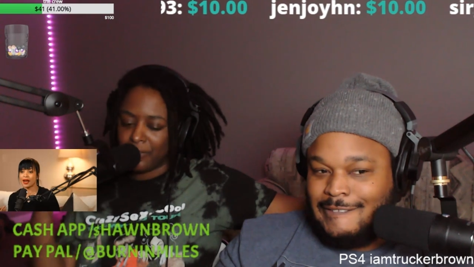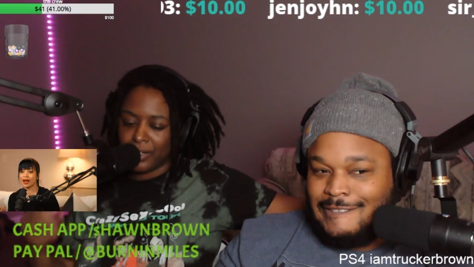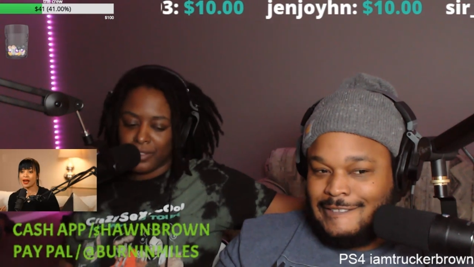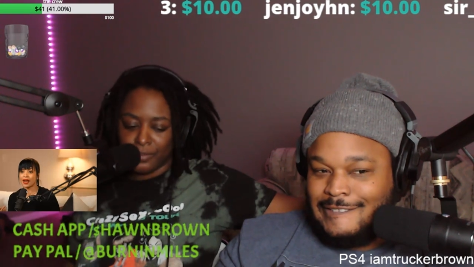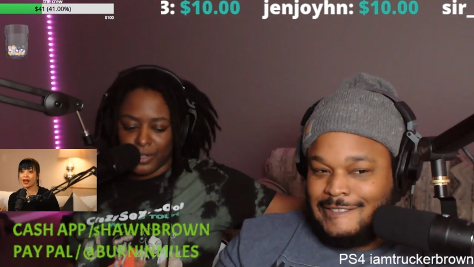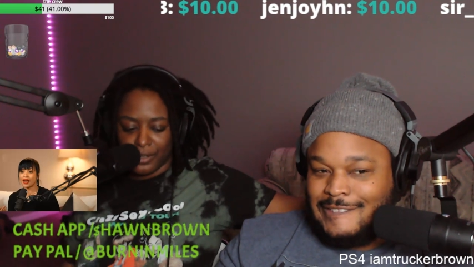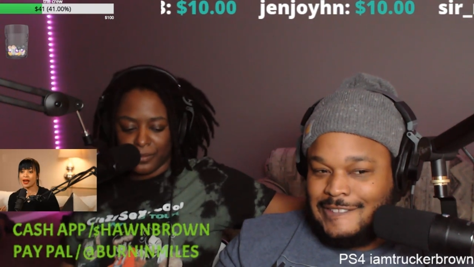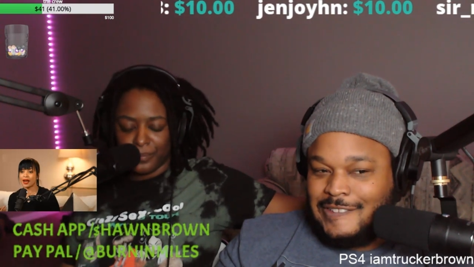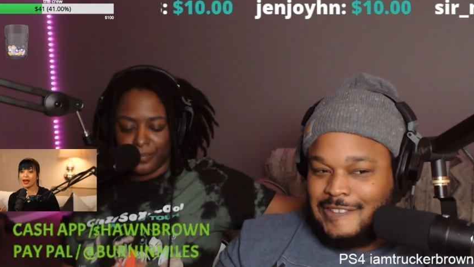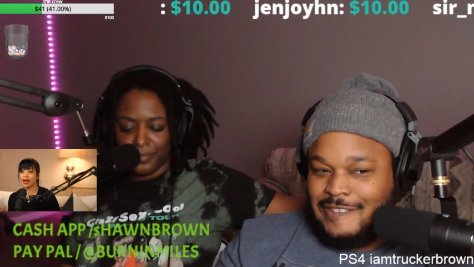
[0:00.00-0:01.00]
Speaker 1: first of all.
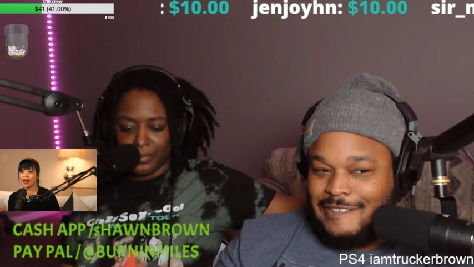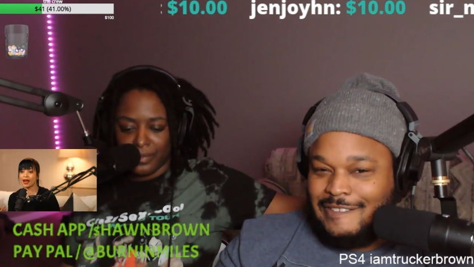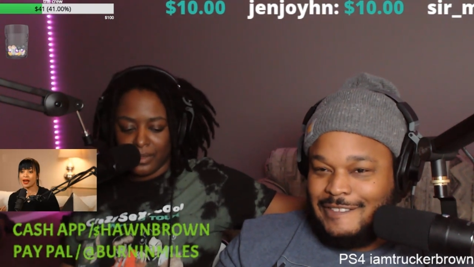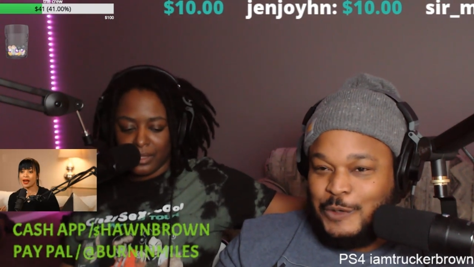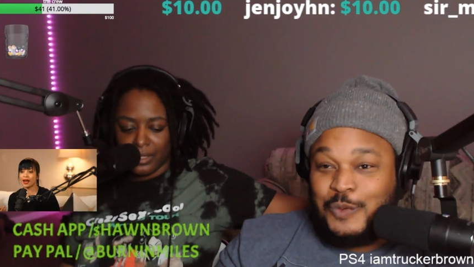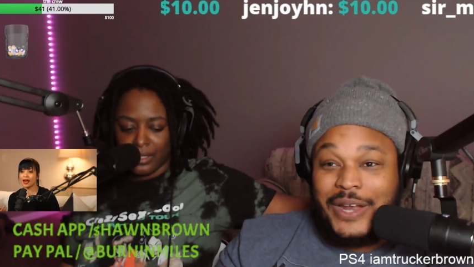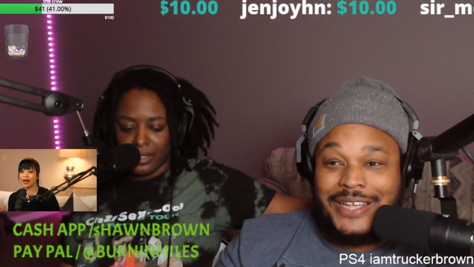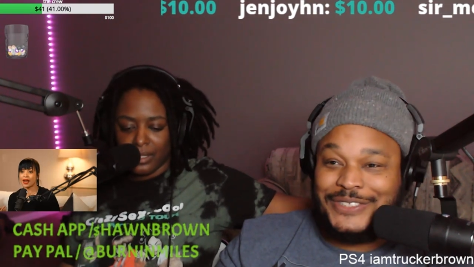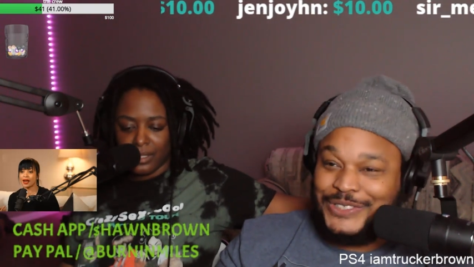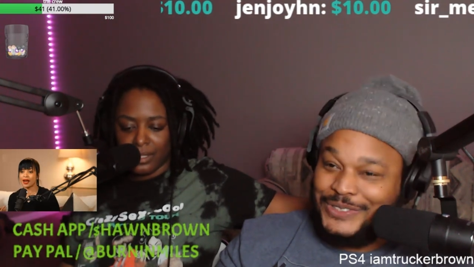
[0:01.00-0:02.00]
Speaker 2: Who
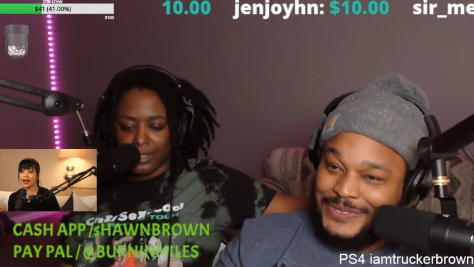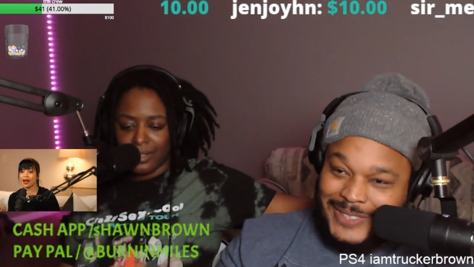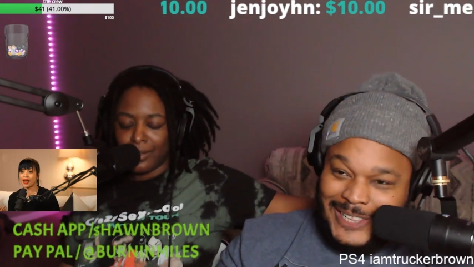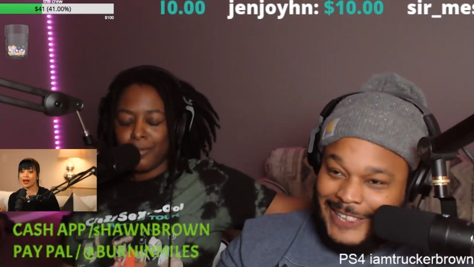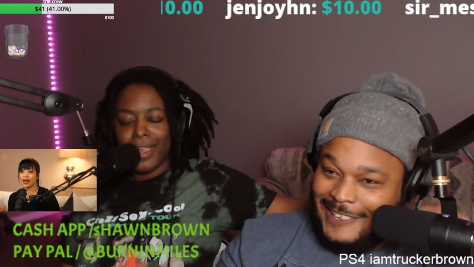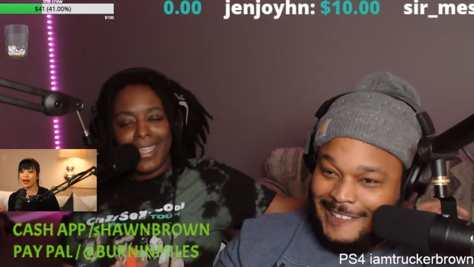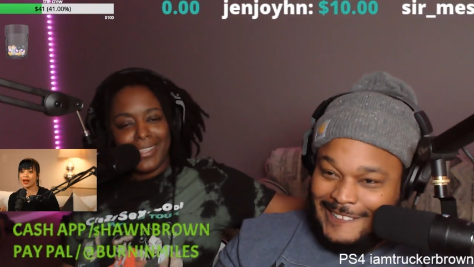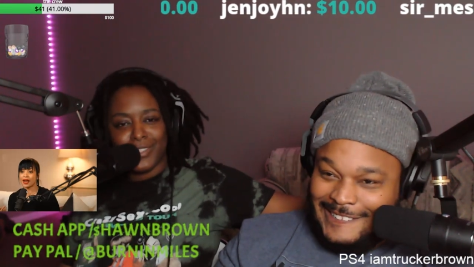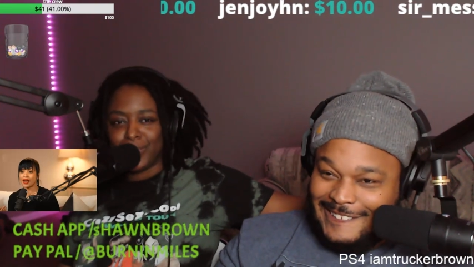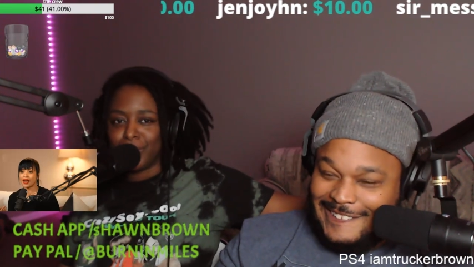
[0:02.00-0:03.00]
raised you?
Speaker 1: Who
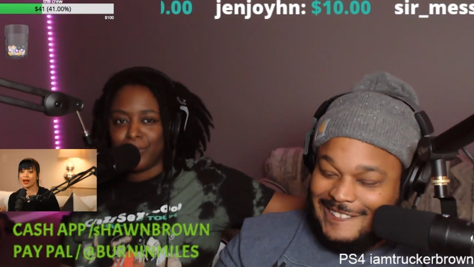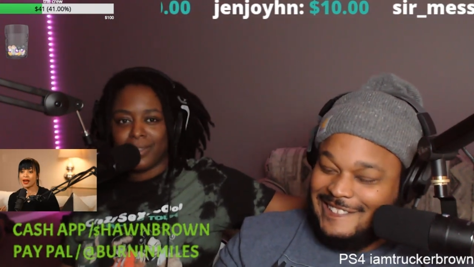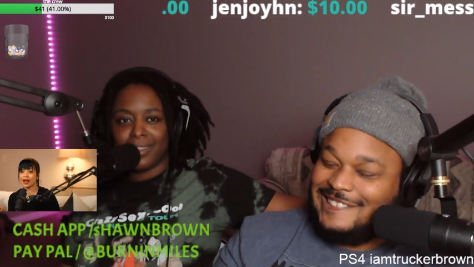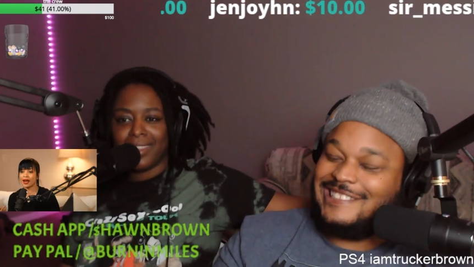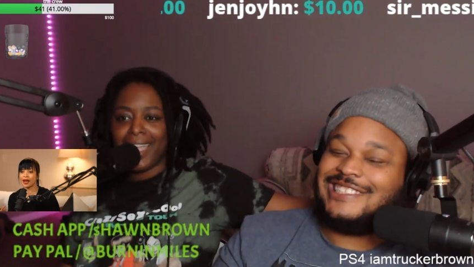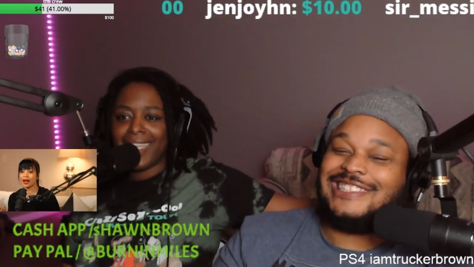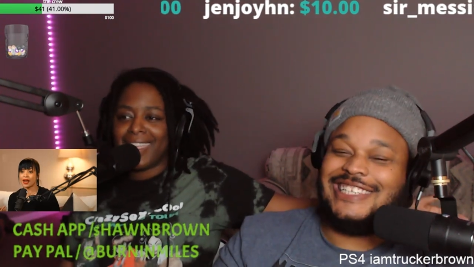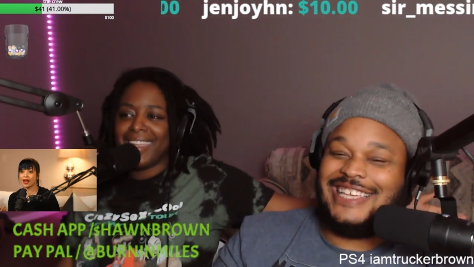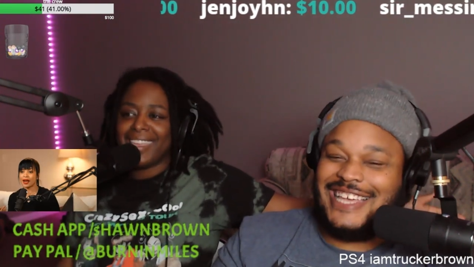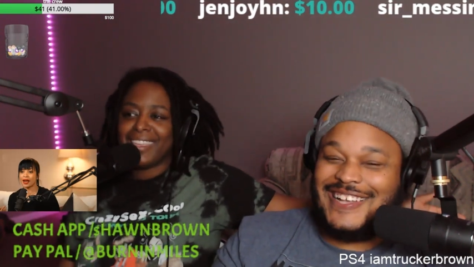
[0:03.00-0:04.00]
raised you? Like,
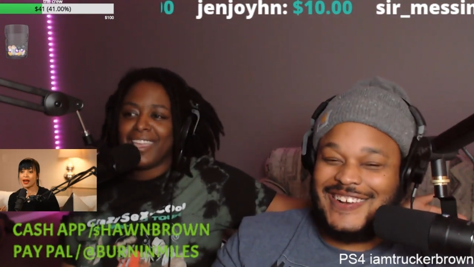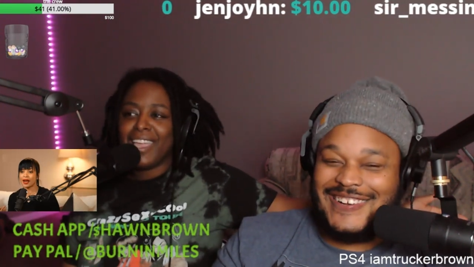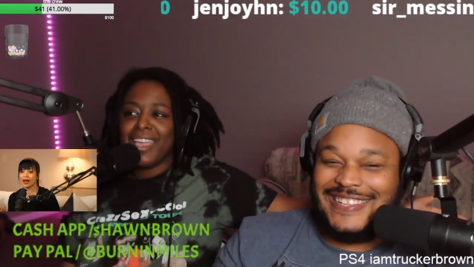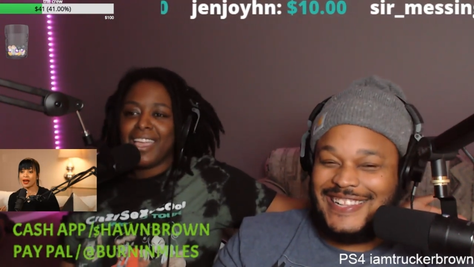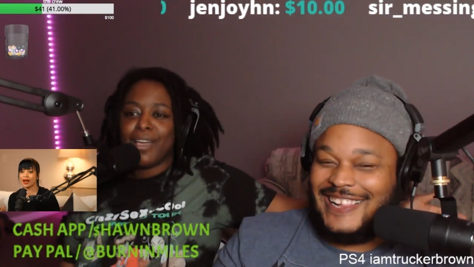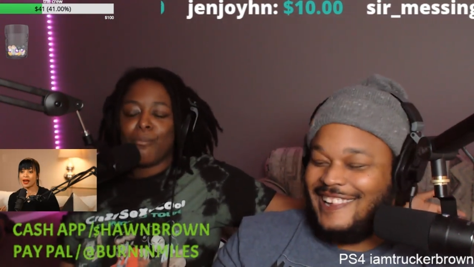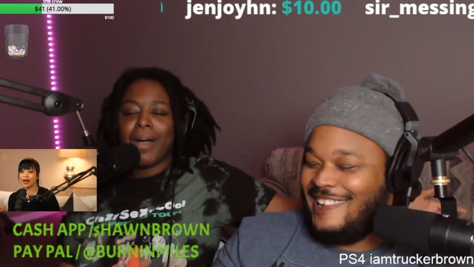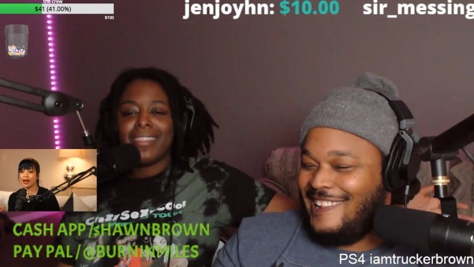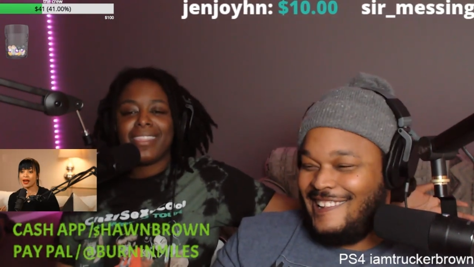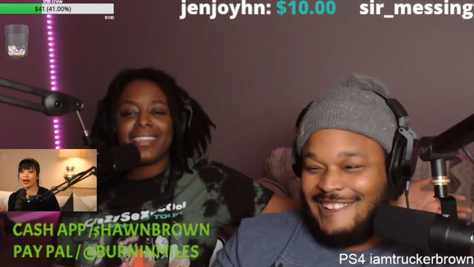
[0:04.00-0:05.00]

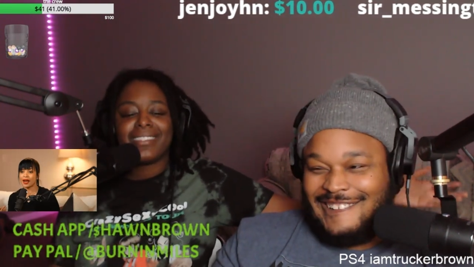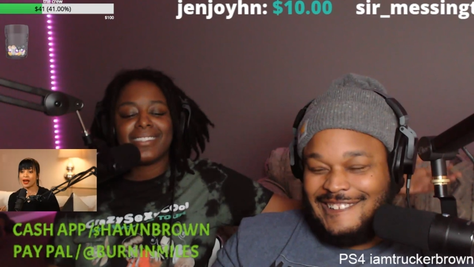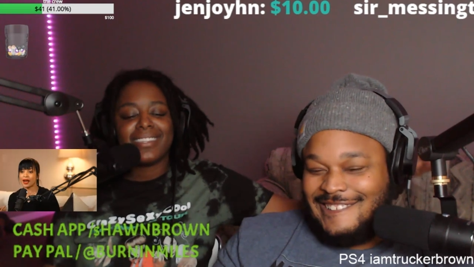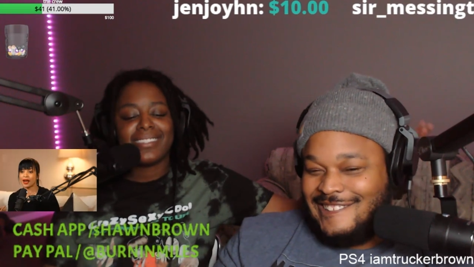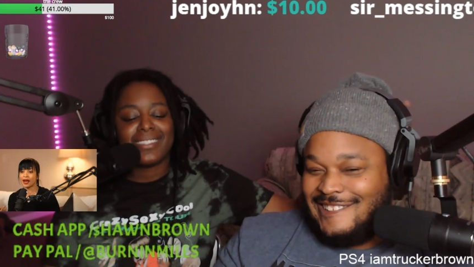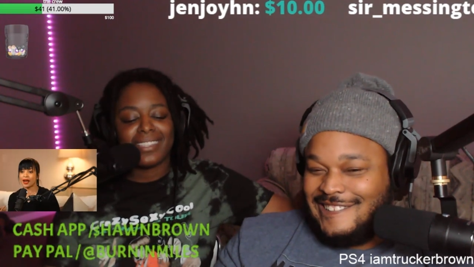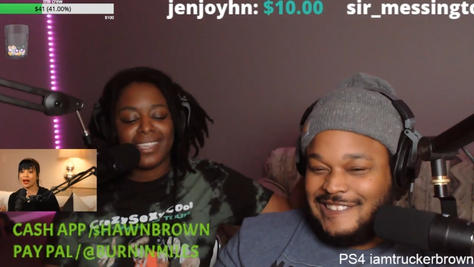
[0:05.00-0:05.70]
my thing is this.